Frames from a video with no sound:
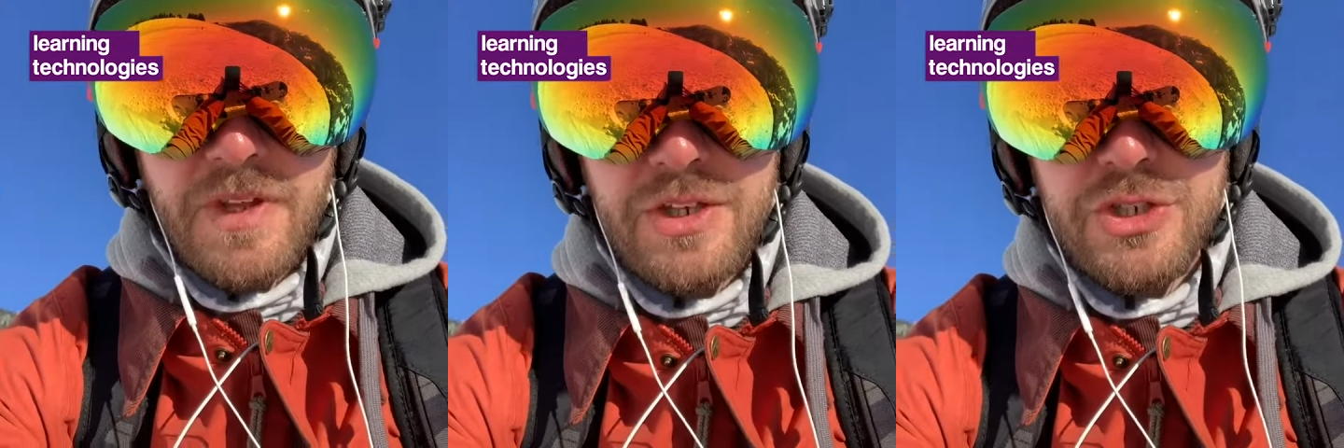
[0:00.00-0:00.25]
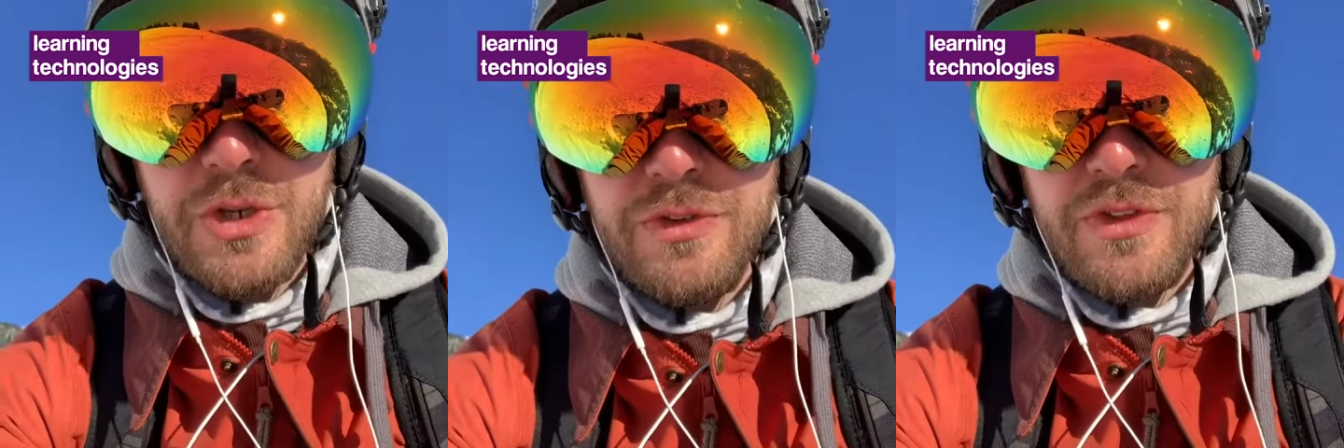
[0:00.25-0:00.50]

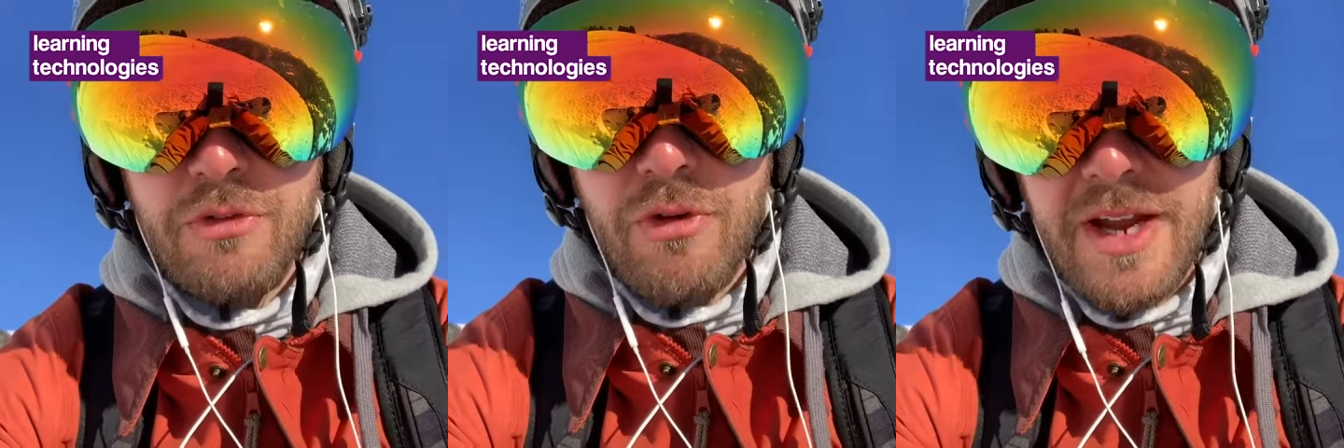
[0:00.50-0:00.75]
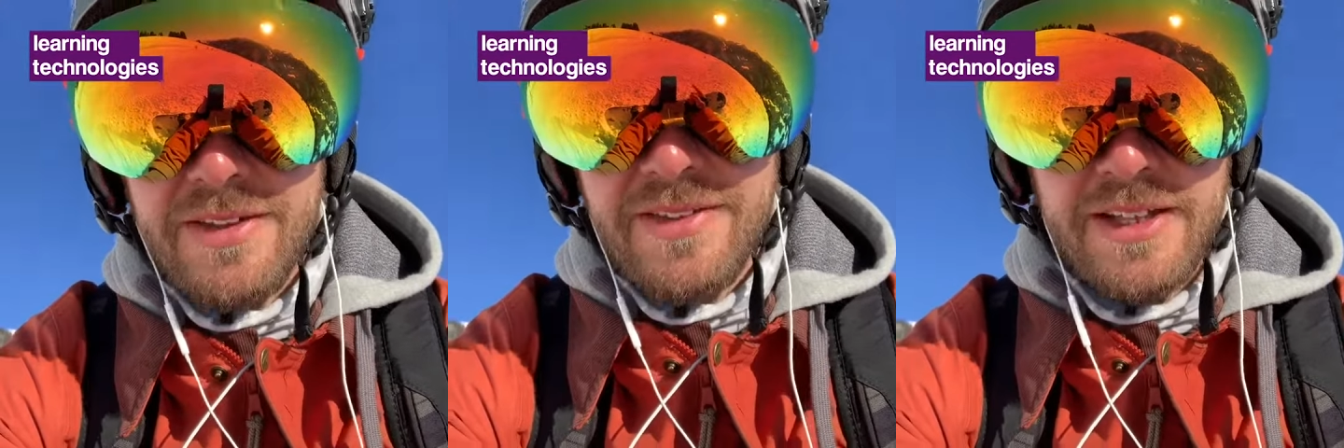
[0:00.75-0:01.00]
and choosing the
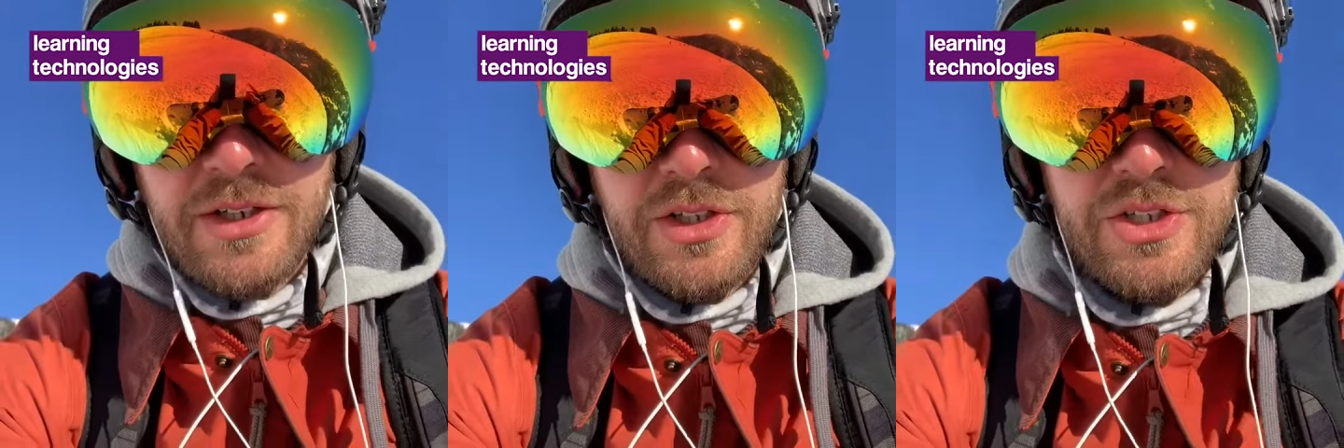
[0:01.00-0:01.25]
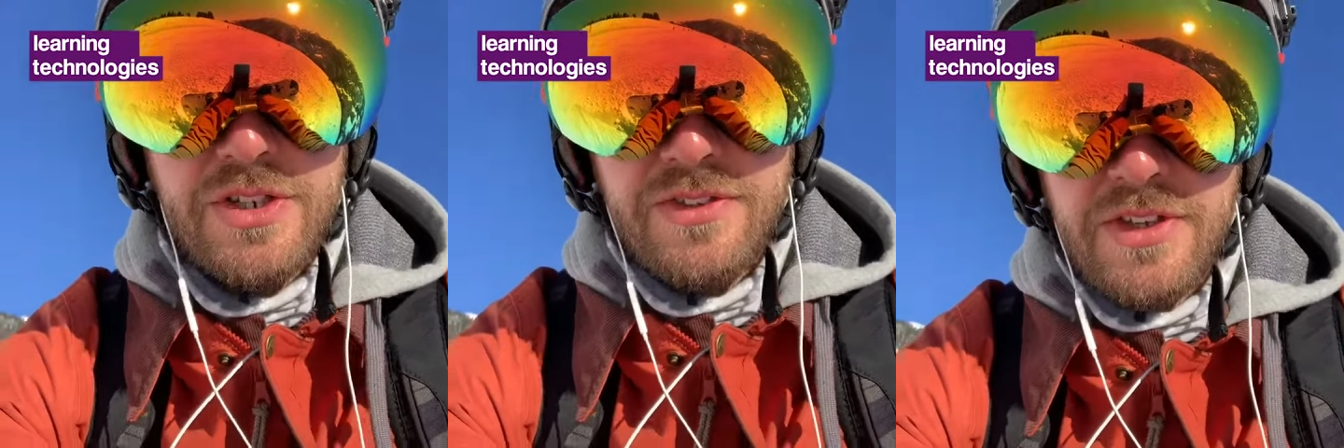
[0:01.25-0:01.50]
right
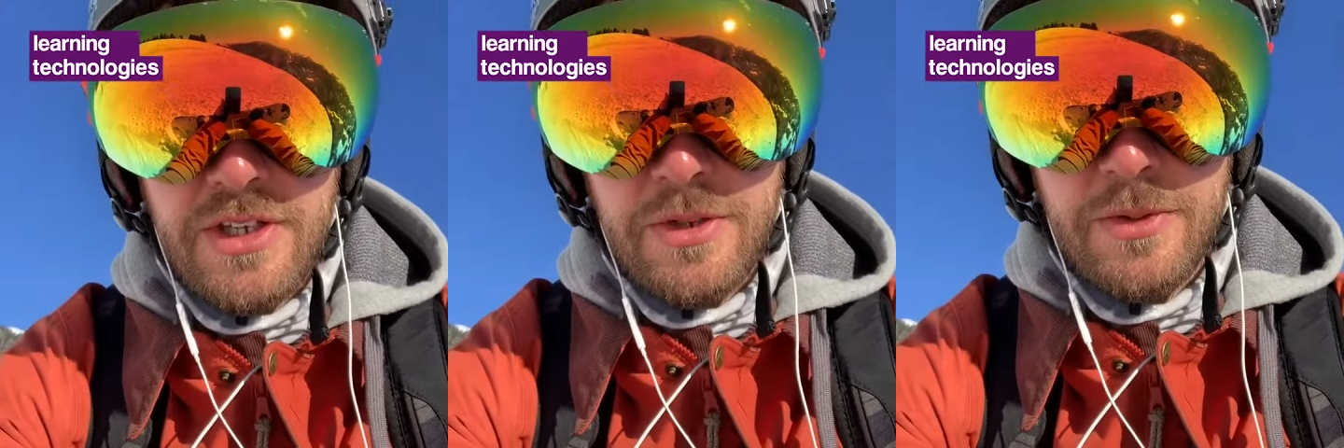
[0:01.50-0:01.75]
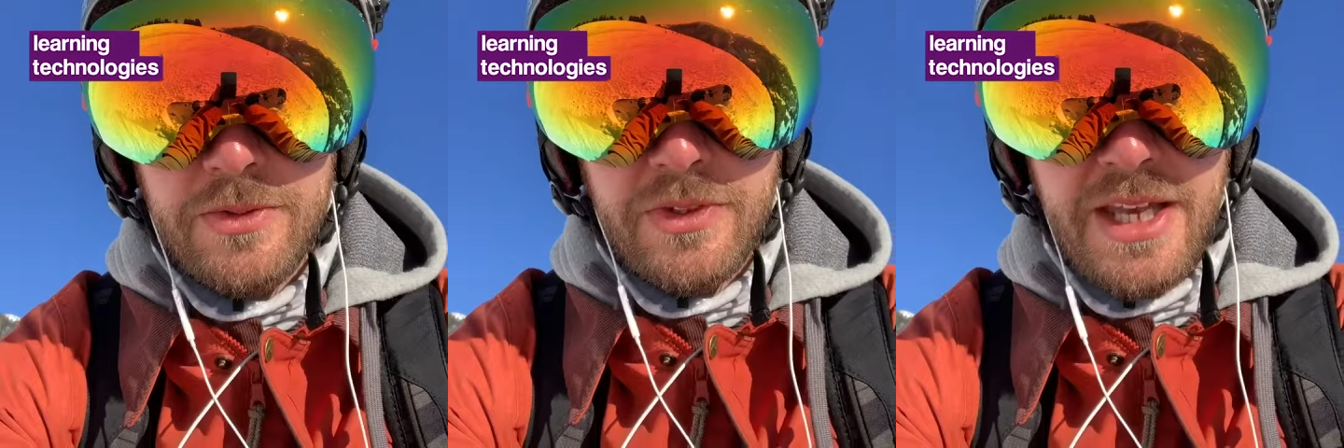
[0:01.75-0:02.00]
technology to
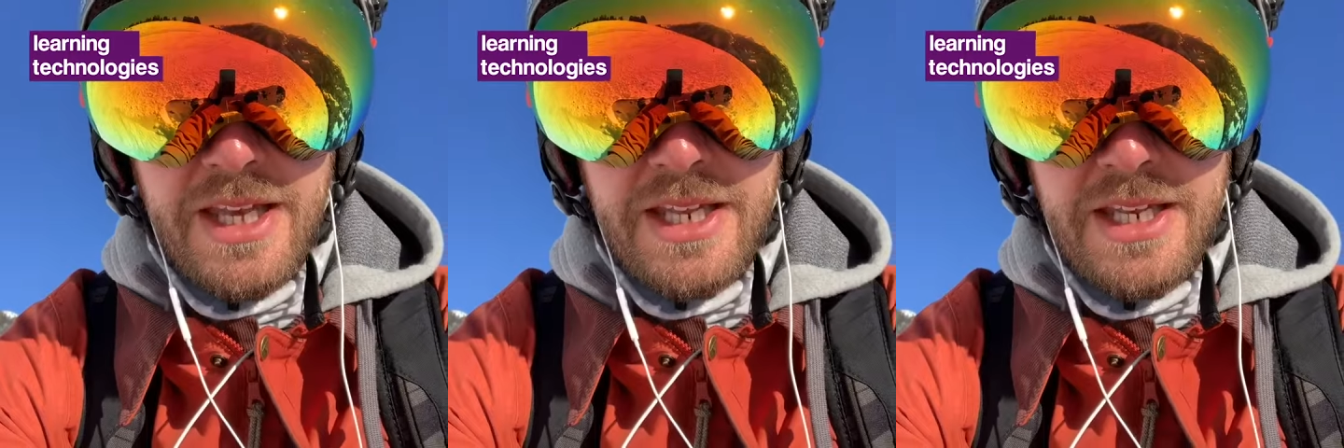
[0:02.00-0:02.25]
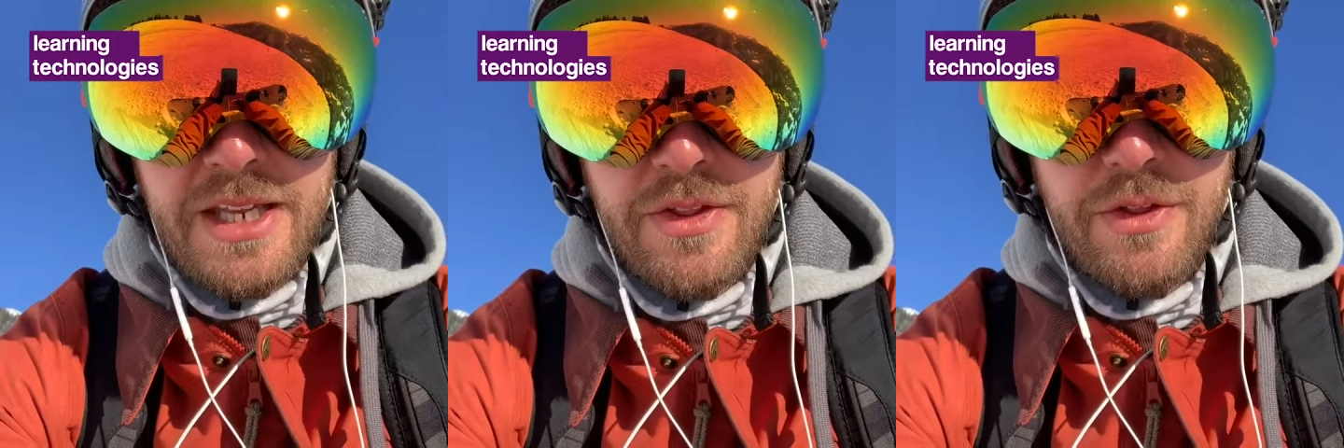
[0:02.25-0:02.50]
use
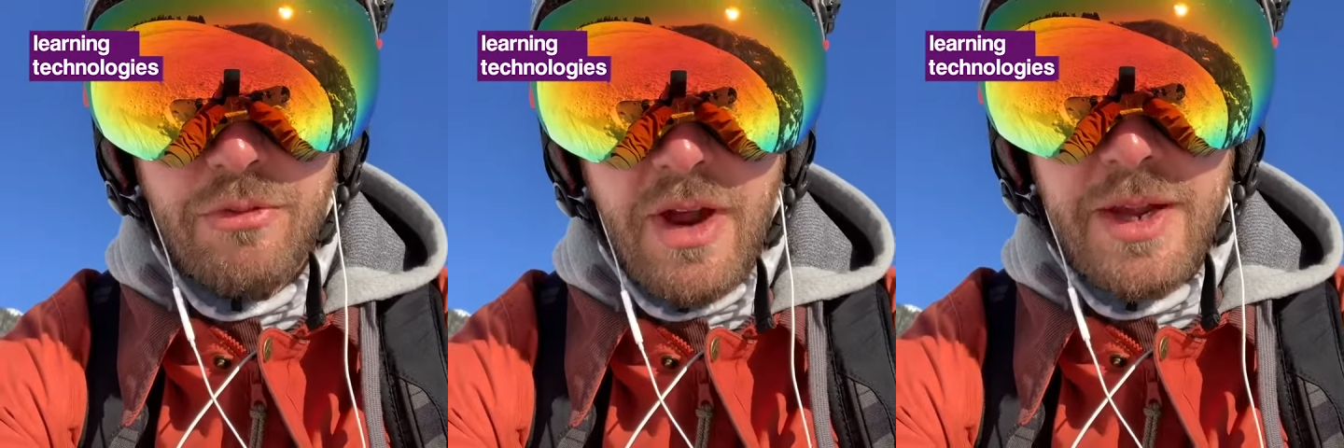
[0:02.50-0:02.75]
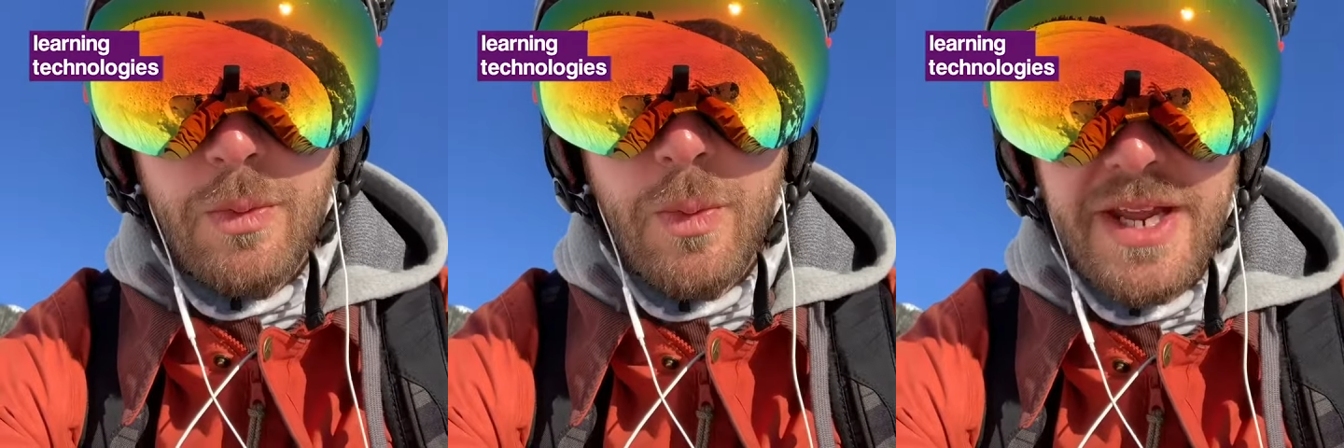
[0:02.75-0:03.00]
in the
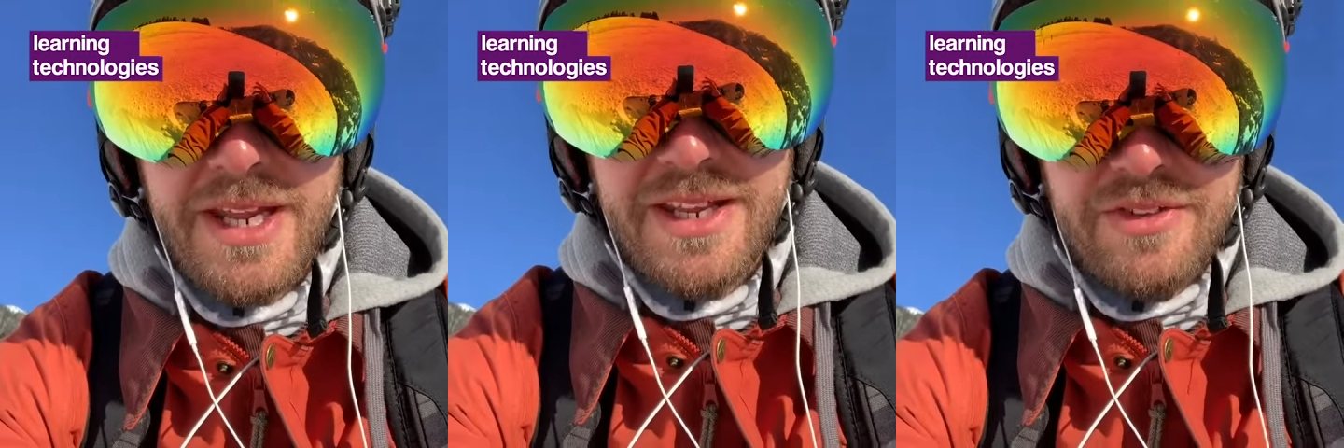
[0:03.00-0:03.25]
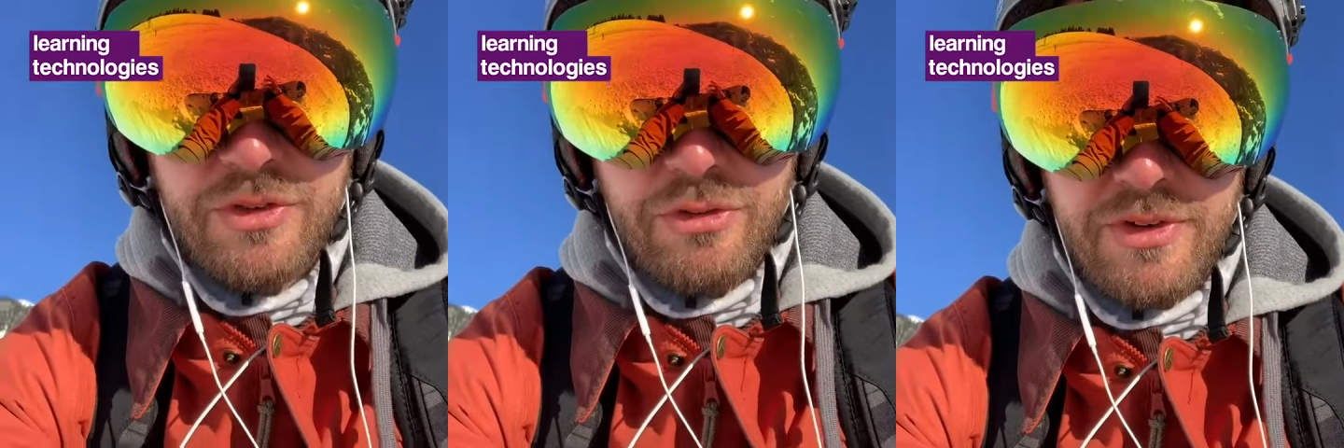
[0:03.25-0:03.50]
right way
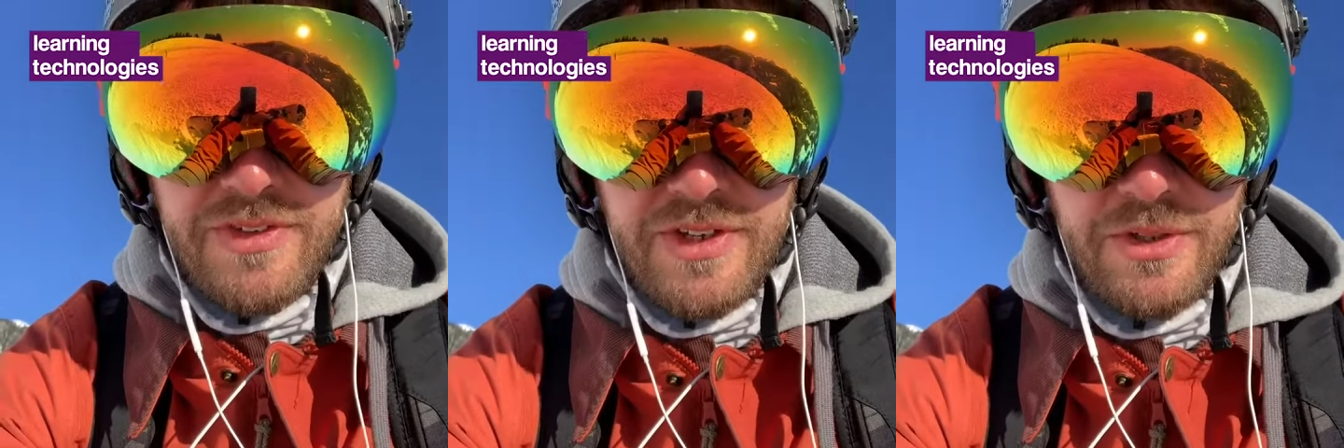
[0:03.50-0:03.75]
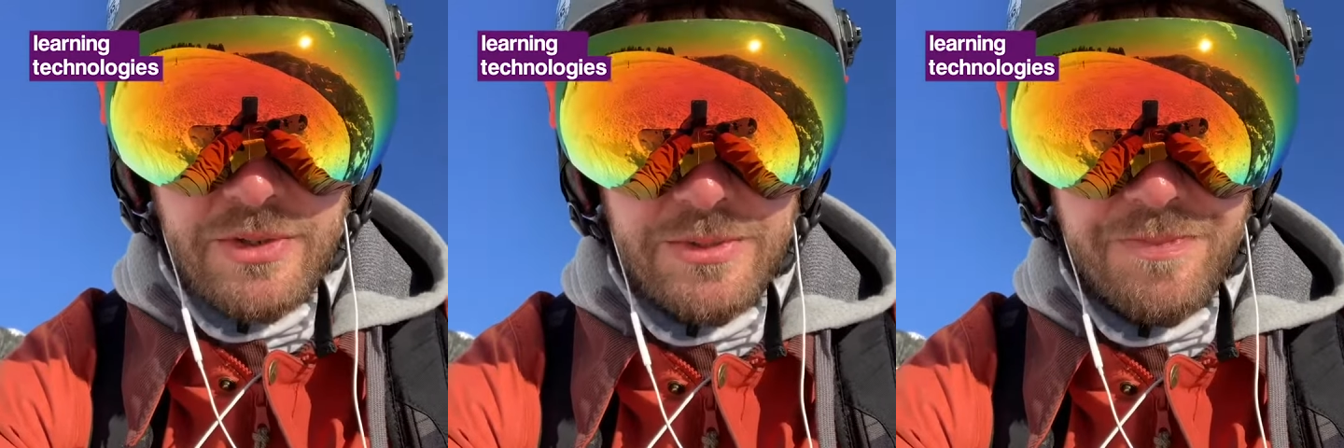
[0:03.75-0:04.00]
is
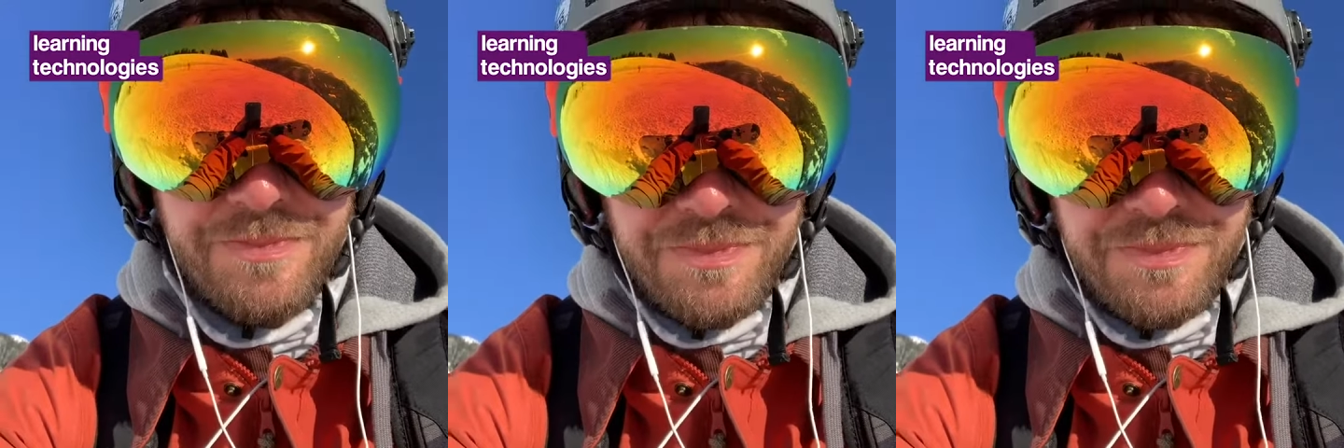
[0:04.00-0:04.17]
critical.